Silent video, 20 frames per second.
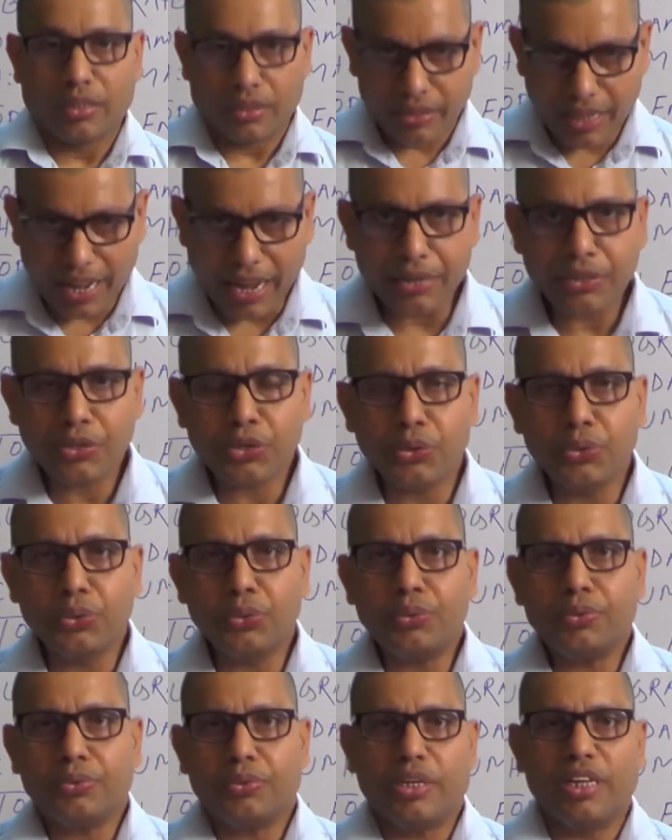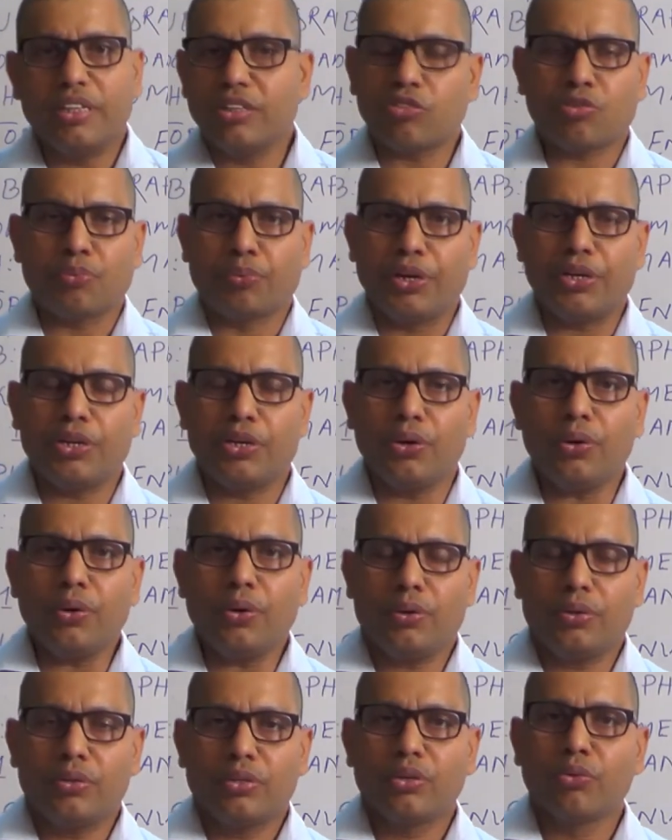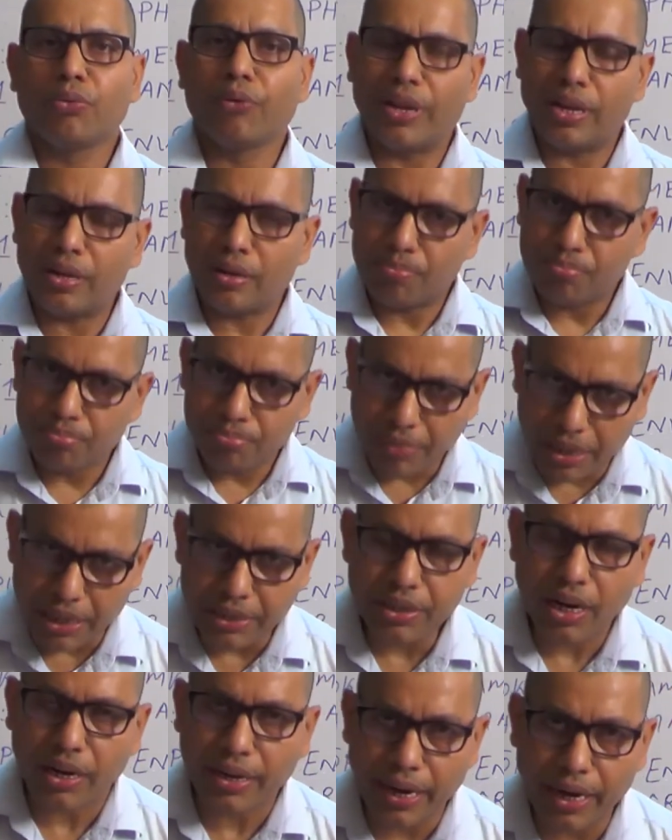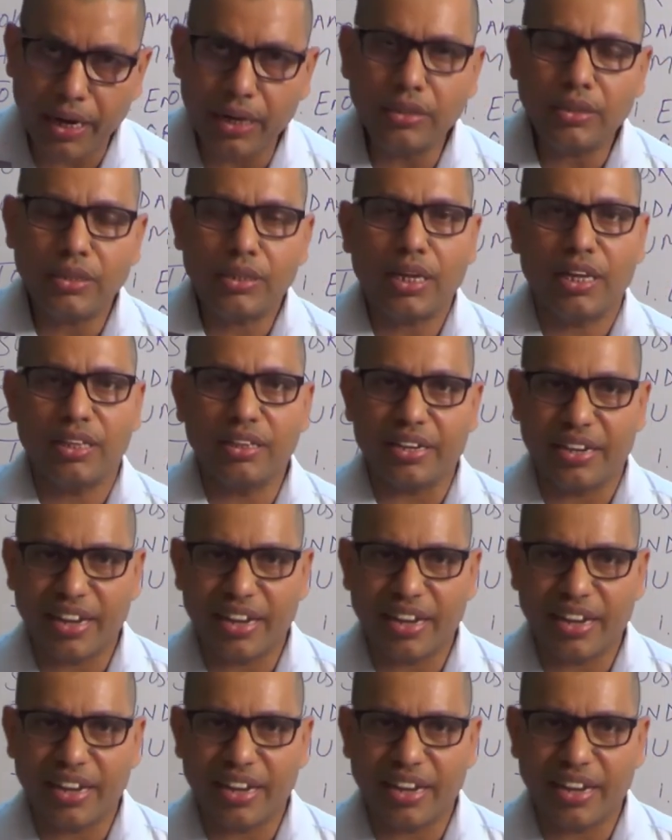Thank you in this video. We'll meet again in the